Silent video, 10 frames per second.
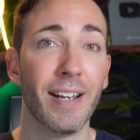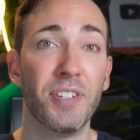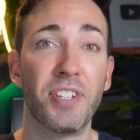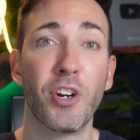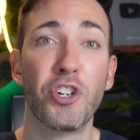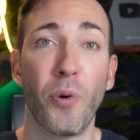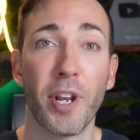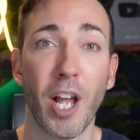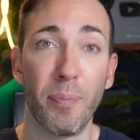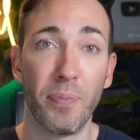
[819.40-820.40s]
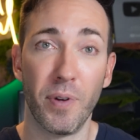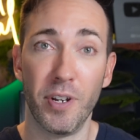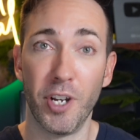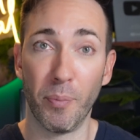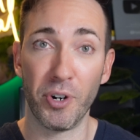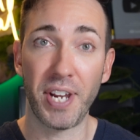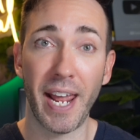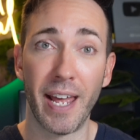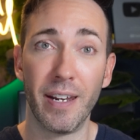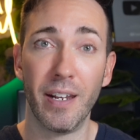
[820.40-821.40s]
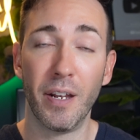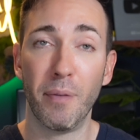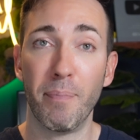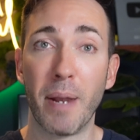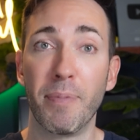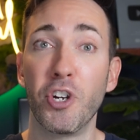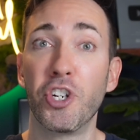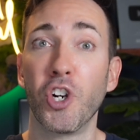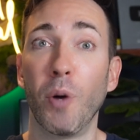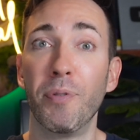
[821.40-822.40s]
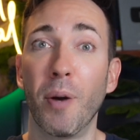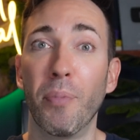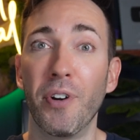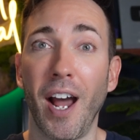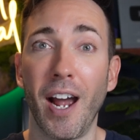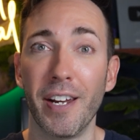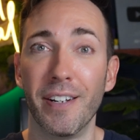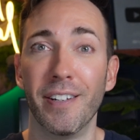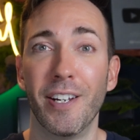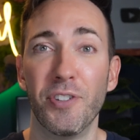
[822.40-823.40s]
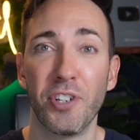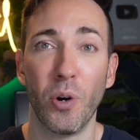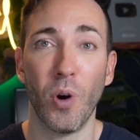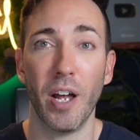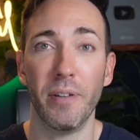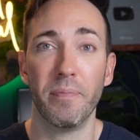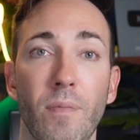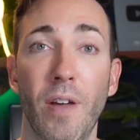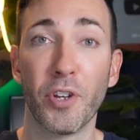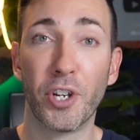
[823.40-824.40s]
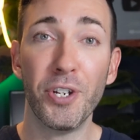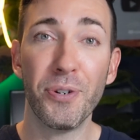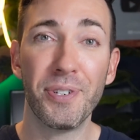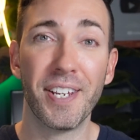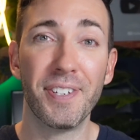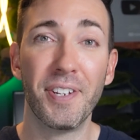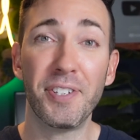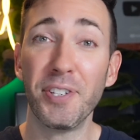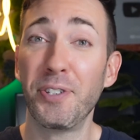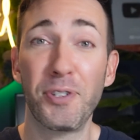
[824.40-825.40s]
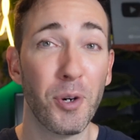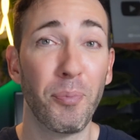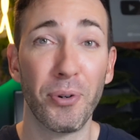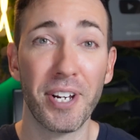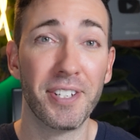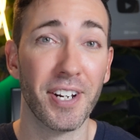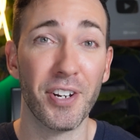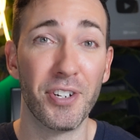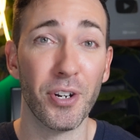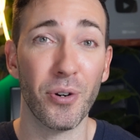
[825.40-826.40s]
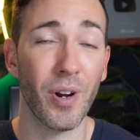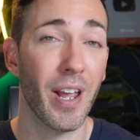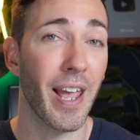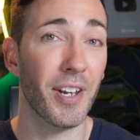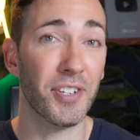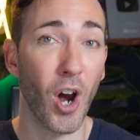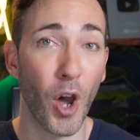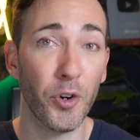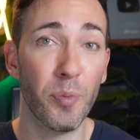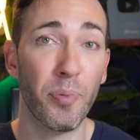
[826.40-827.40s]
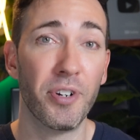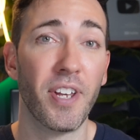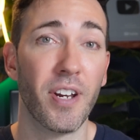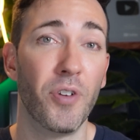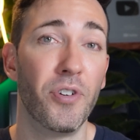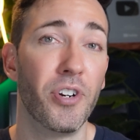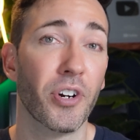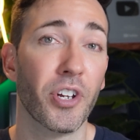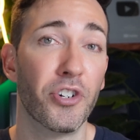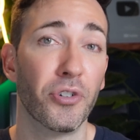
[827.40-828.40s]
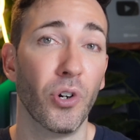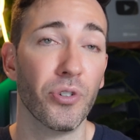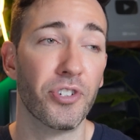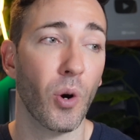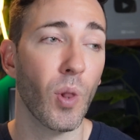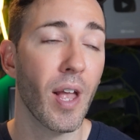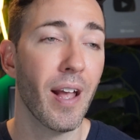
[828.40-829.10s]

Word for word: instead of showing up number ten, maybe you show up number nine, and so on. And the good news is this is super easy to do, and it's one hundred percent under your control. So